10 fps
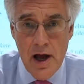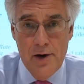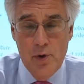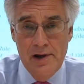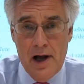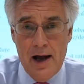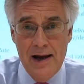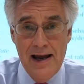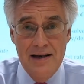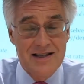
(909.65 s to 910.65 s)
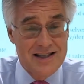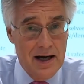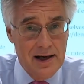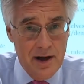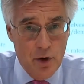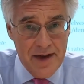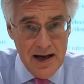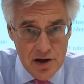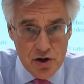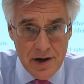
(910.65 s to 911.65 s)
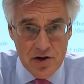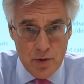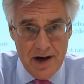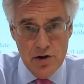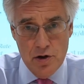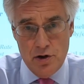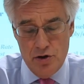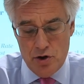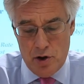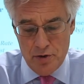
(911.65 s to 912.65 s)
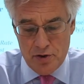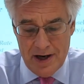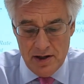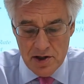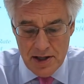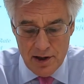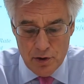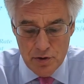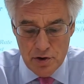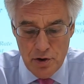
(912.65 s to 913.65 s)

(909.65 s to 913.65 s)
rely entirely on the interest rate to control credit cycles,